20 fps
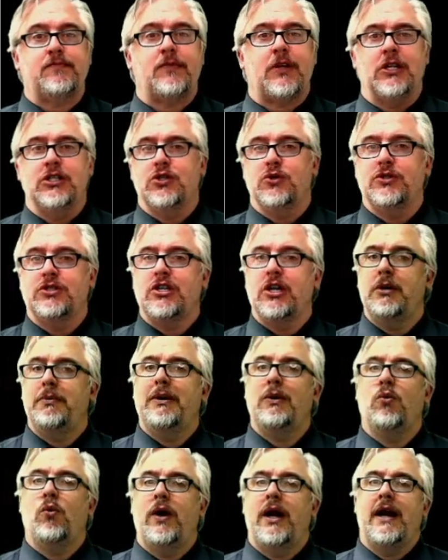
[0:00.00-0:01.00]
So it's going to be
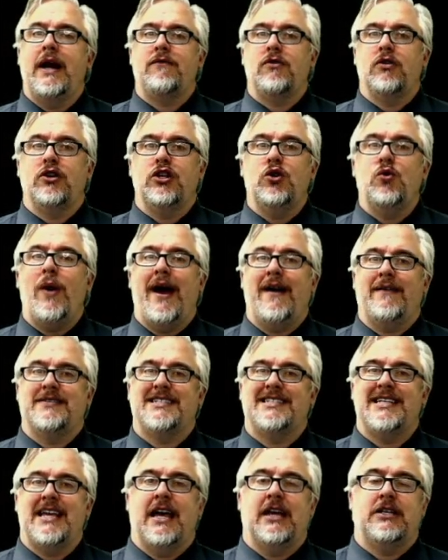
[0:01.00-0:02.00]
whatever you have
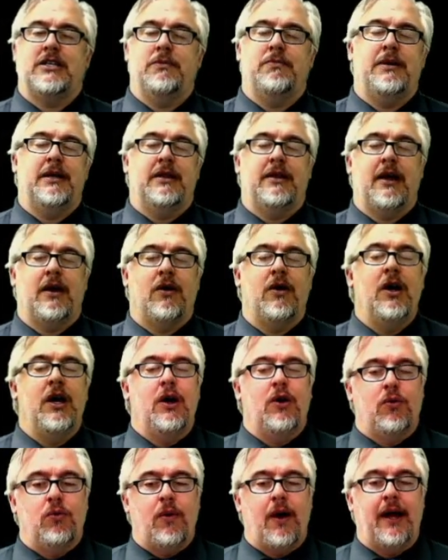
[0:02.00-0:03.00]
set to be there
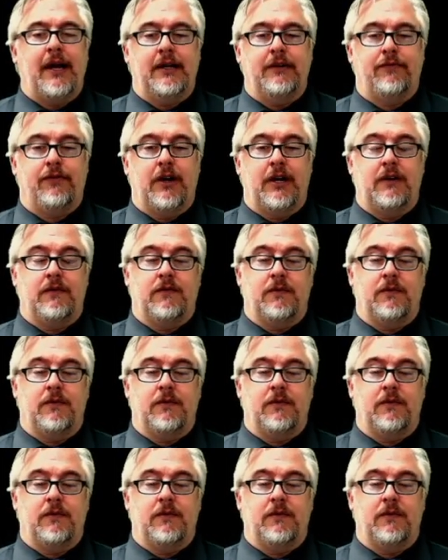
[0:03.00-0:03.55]
right in front of them.